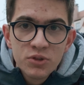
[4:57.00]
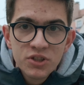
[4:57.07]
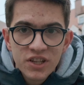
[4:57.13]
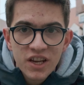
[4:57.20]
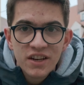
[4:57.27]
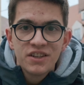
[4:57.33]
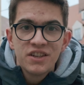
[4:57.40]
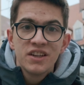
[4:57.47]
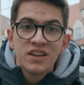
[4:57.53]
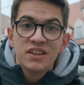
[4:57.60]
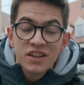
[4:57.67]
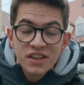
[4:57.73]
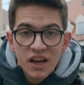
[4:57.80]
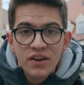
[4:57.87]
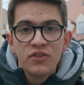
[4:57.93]
setting
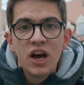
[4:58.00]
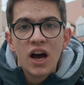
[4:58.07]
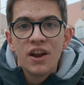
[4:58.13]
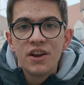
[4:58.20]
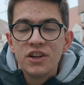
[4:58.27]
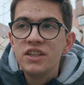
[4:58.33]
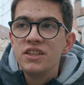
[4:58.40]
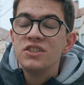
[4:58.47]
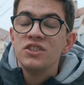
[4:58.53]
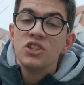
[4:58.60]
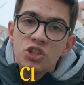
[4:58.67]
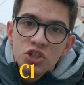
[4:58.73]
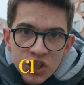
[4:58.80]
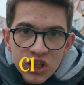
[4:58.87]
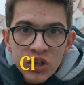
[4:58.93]
that I've done is the
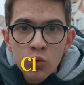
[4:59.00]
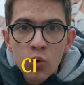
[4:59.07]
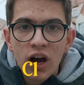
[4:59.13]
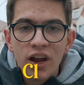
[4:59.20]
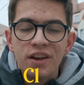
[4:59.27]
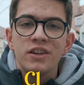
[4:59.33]
C1,